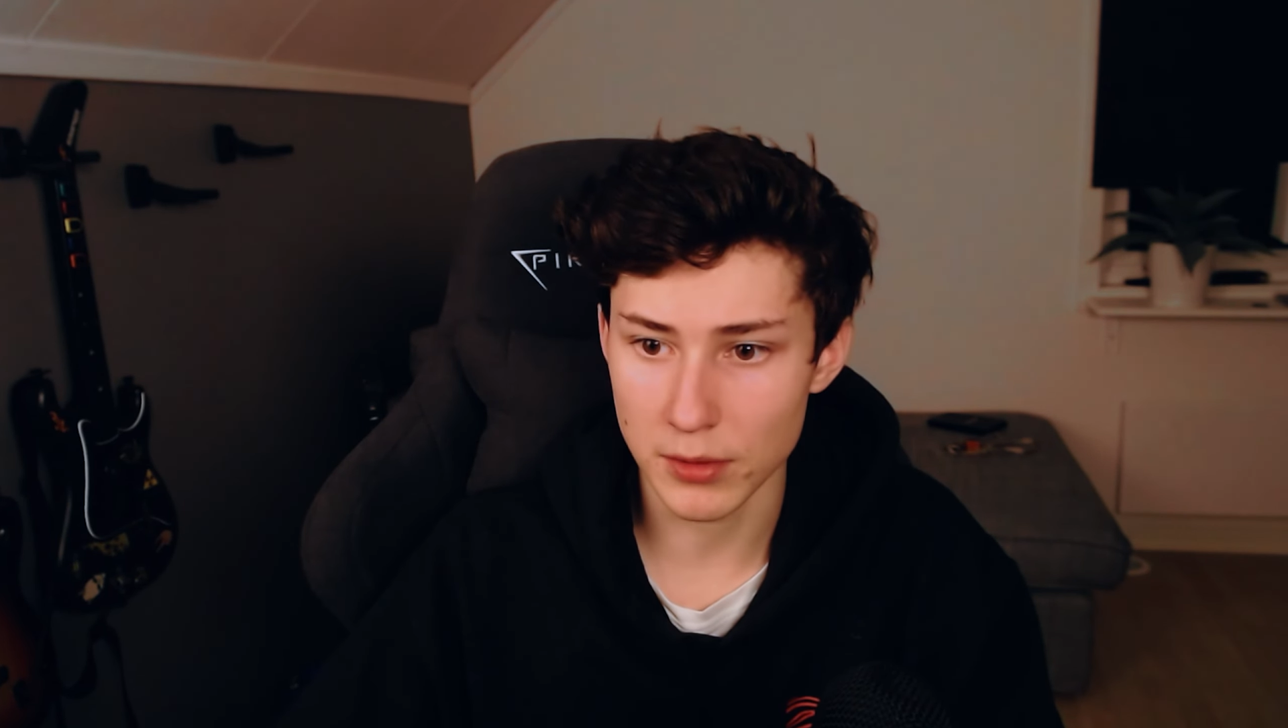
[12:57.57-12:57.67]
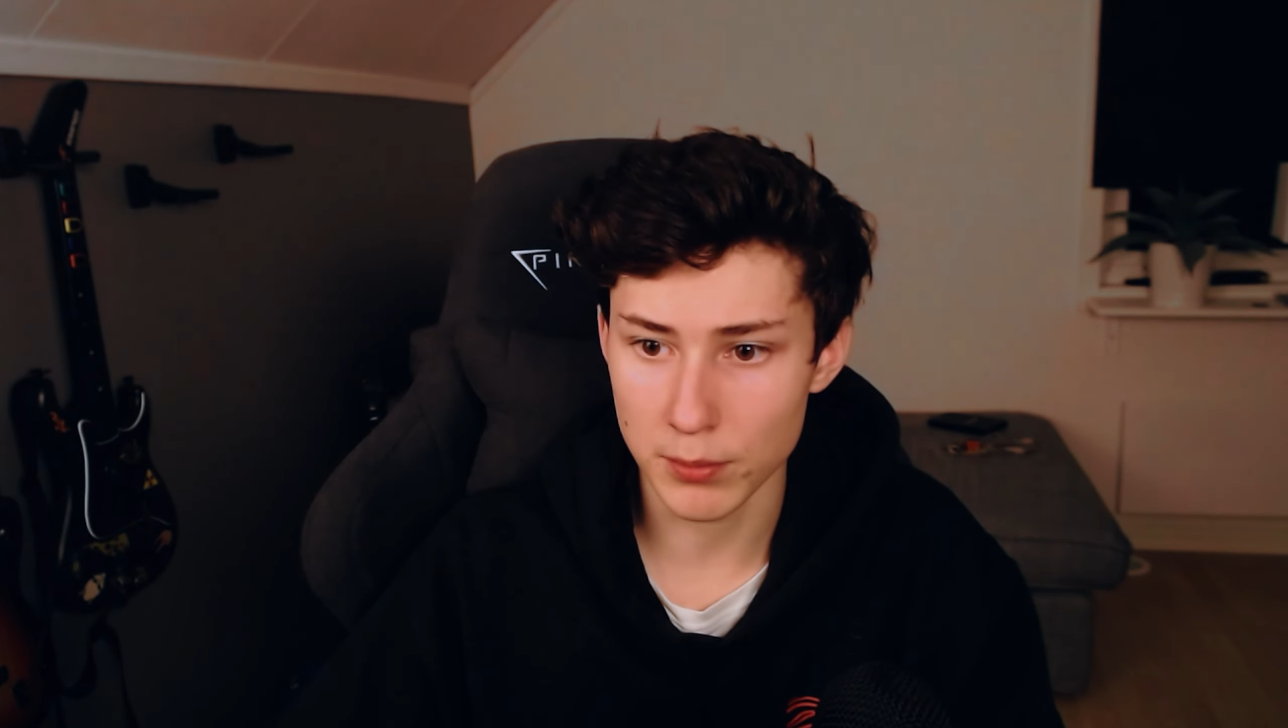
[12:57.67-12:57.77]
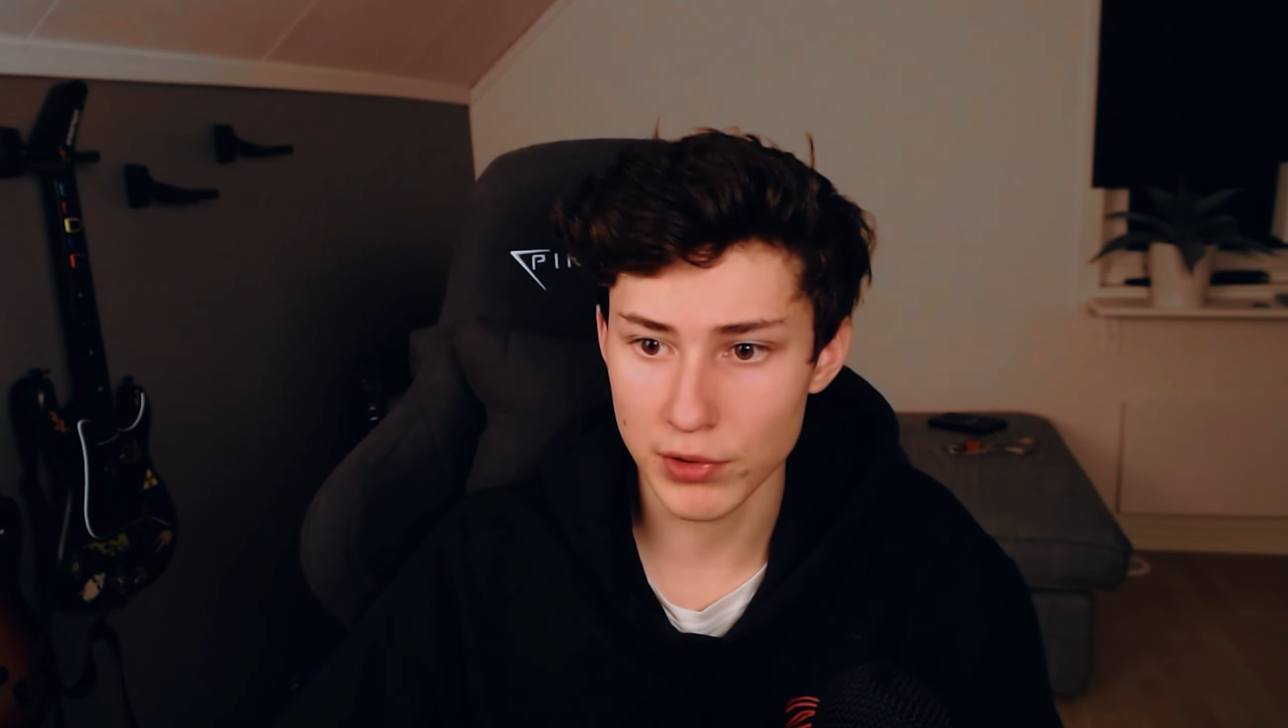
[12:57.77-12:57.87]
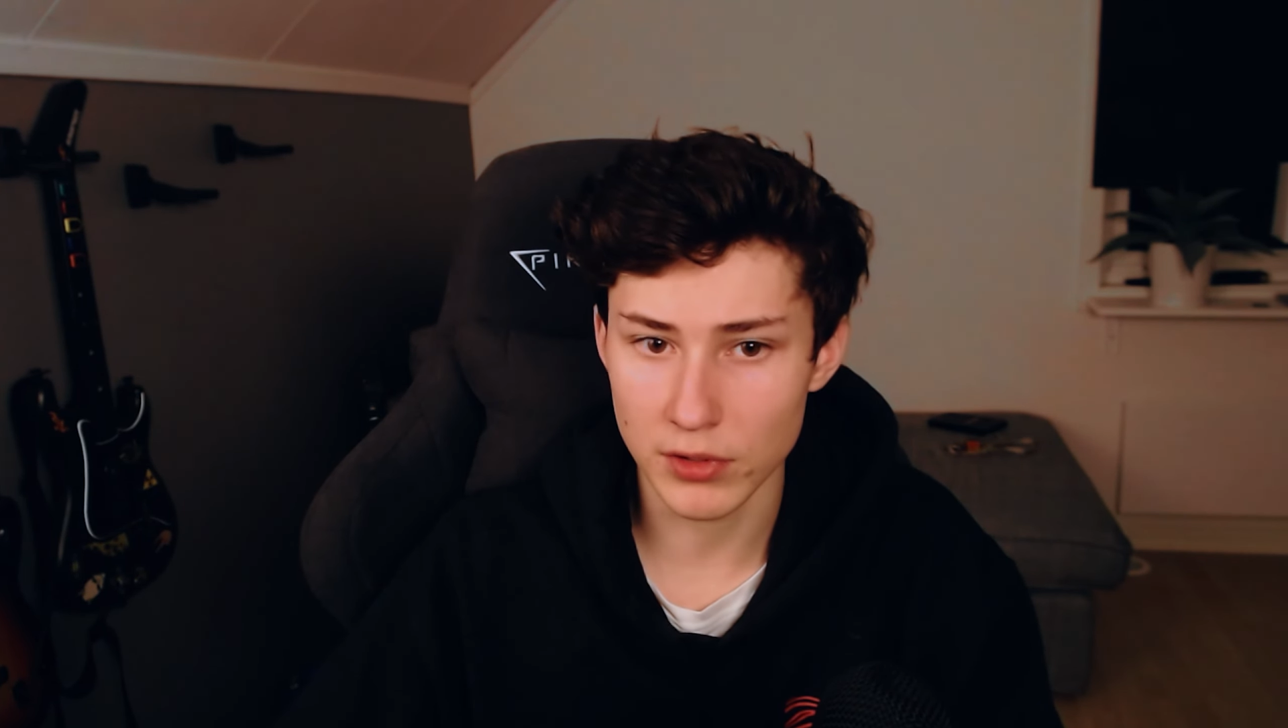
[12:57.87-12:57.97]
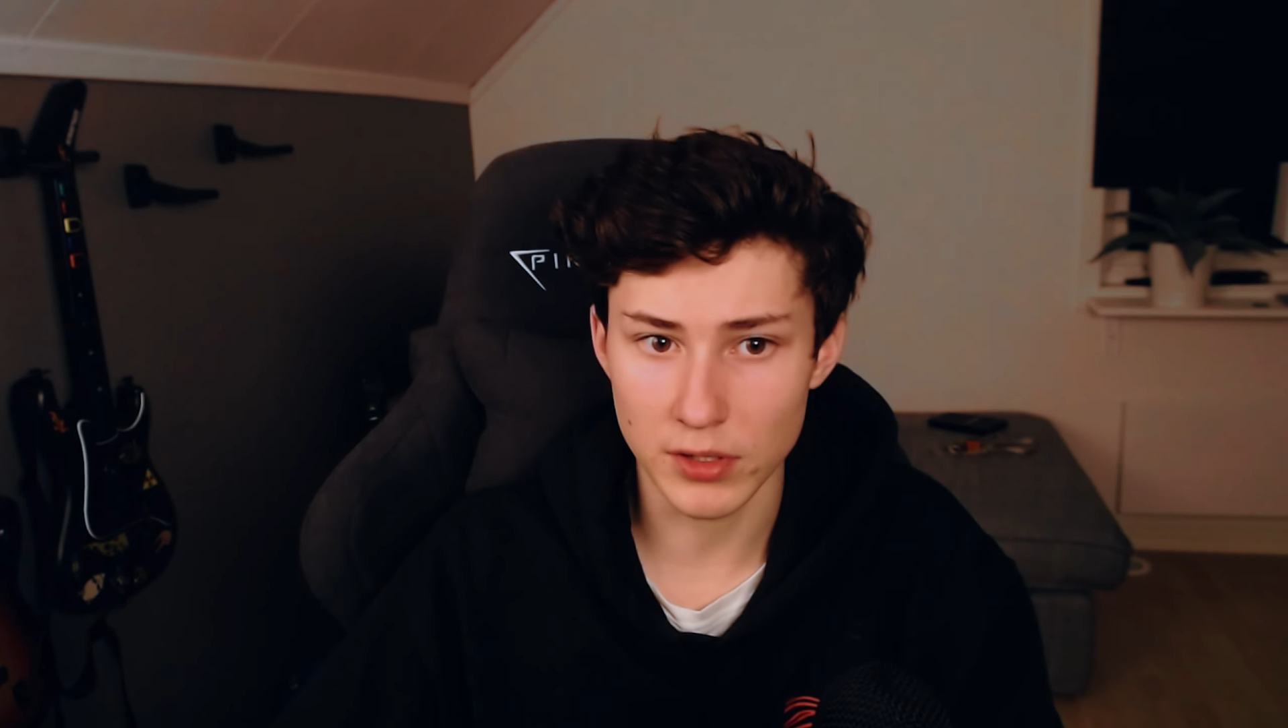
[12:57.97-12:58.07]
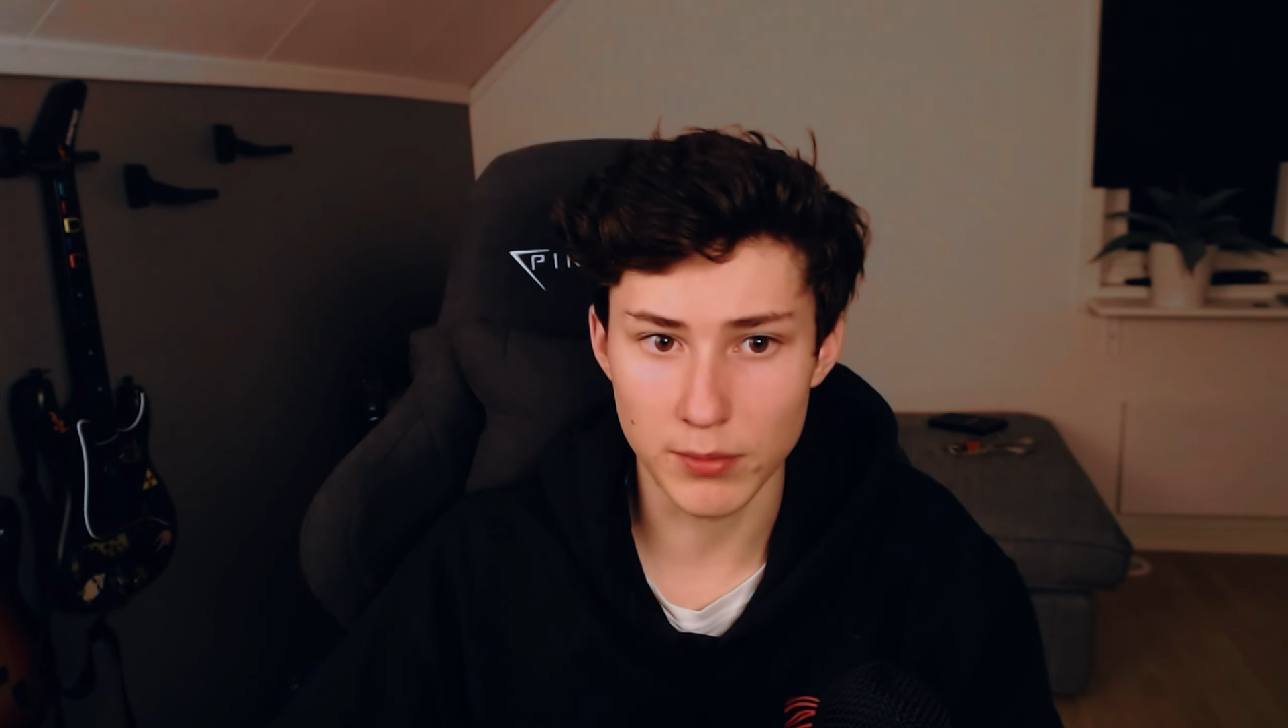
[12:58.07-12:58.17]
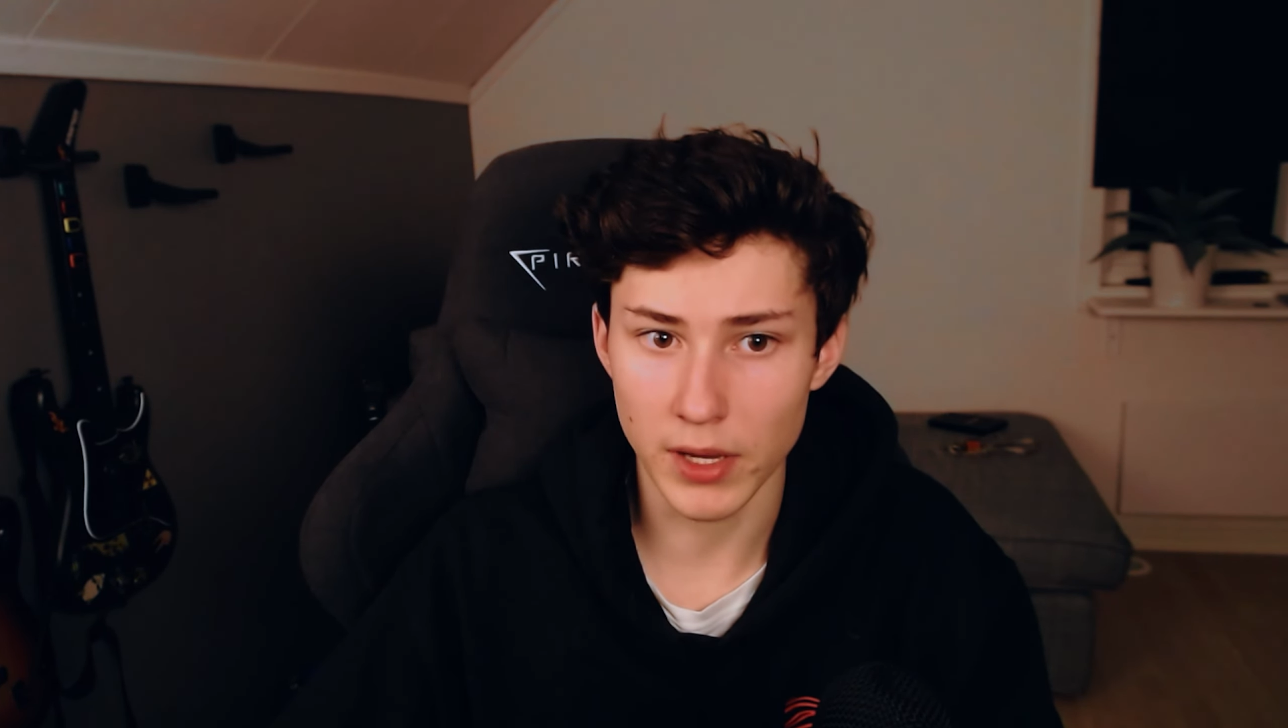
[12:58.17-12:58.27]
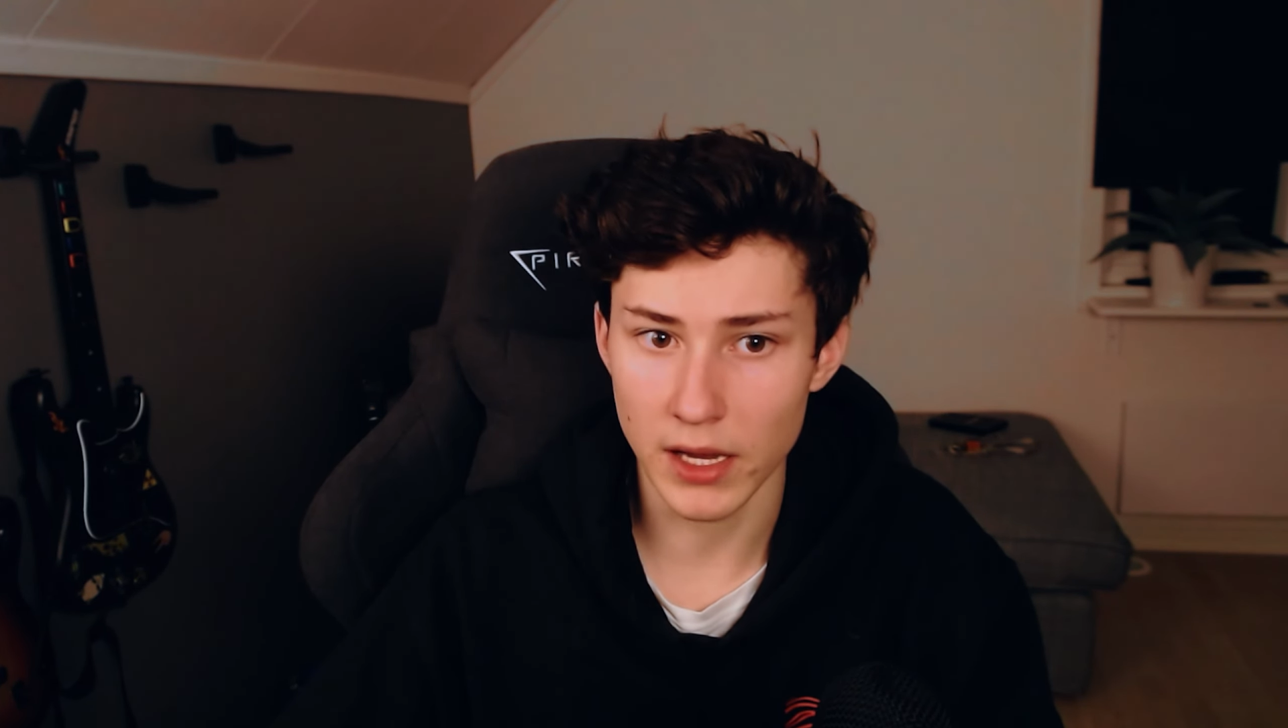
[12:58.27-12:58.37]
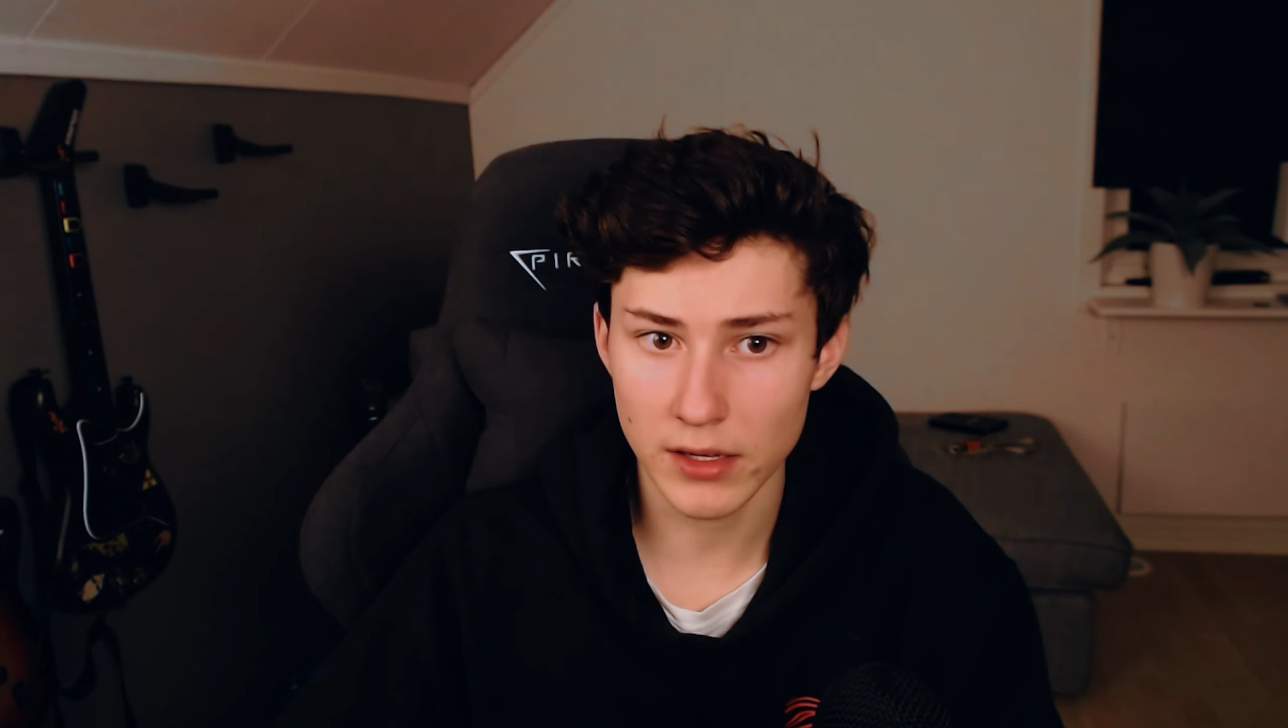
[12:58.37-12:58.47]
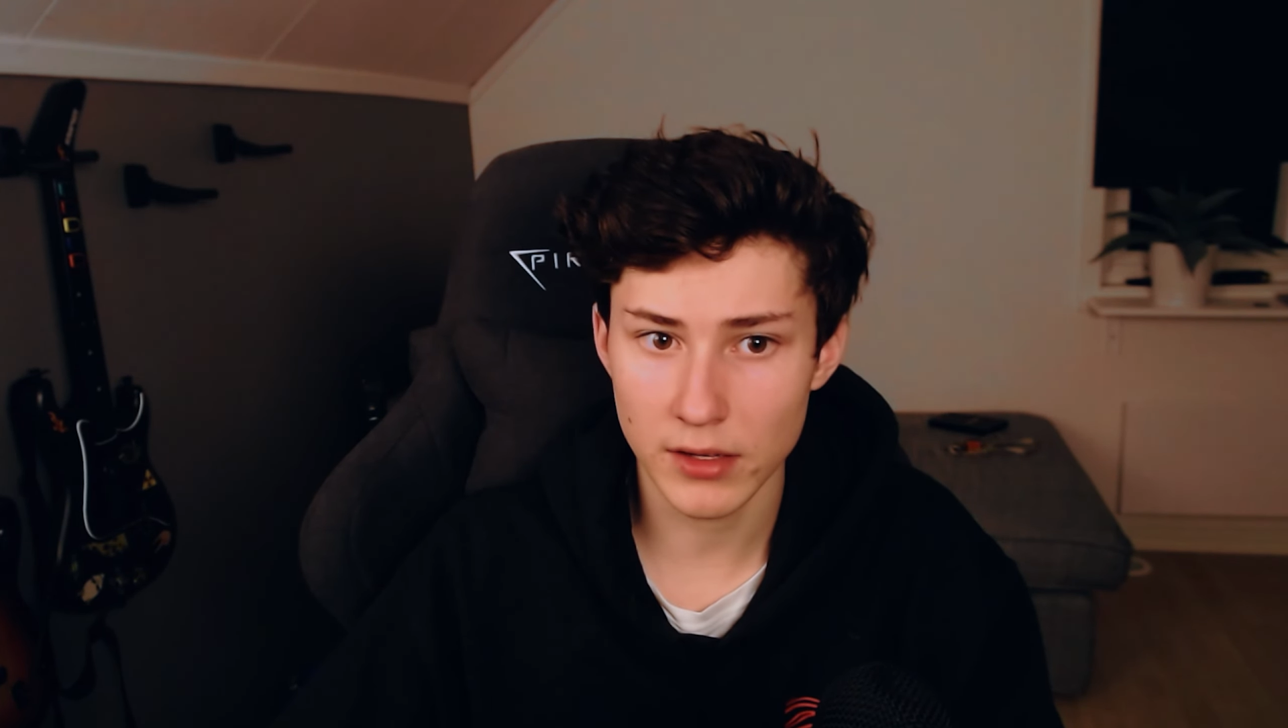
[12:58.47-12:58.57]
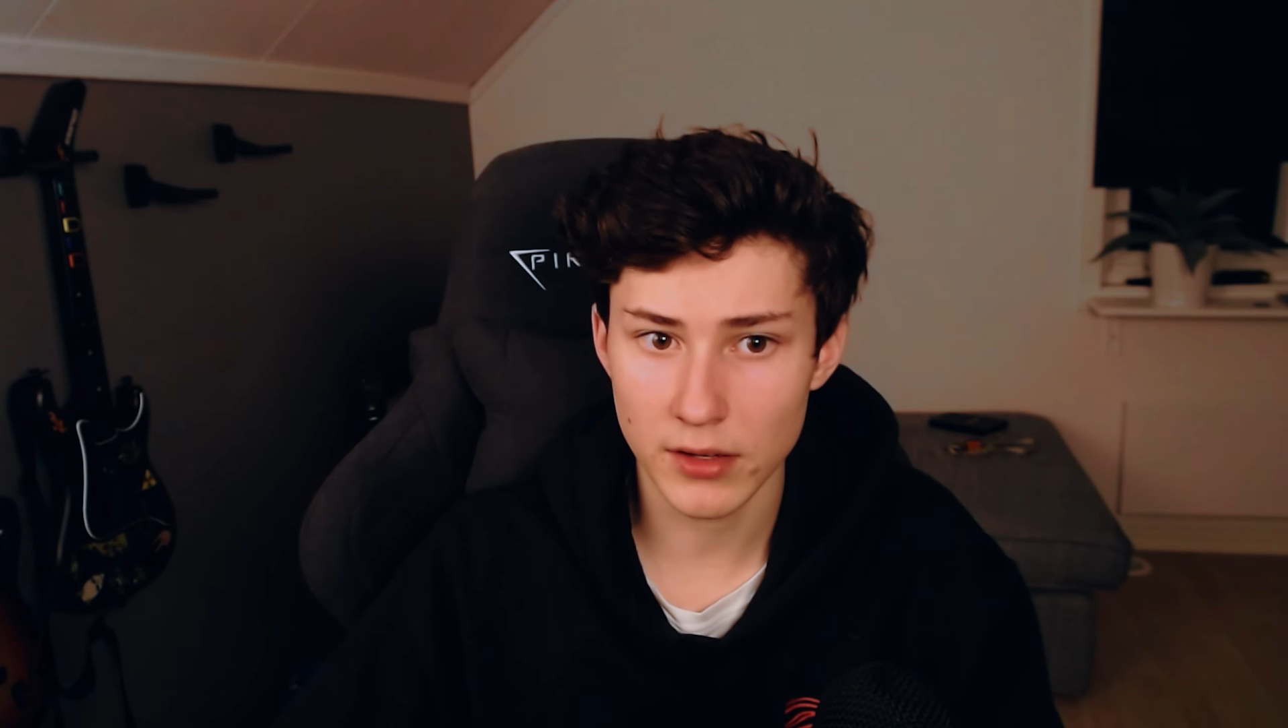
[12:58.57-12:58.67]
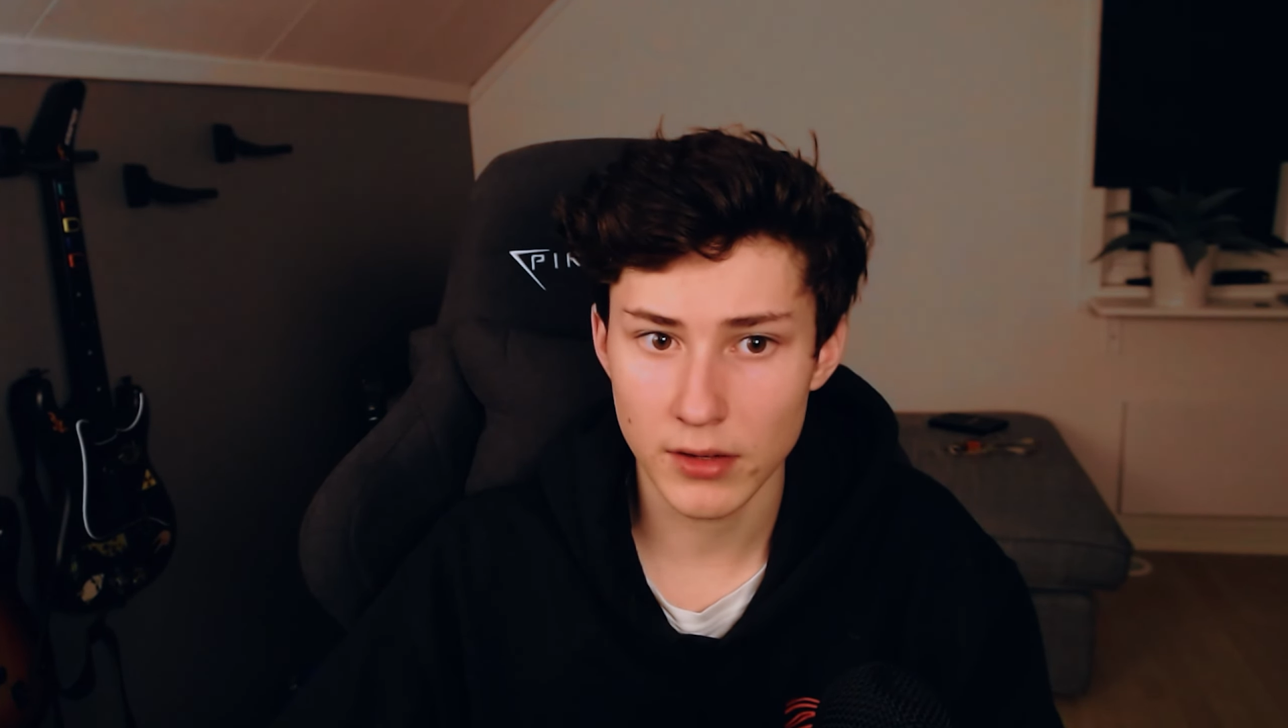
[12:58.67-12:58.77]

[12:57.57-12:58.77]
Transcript: import it back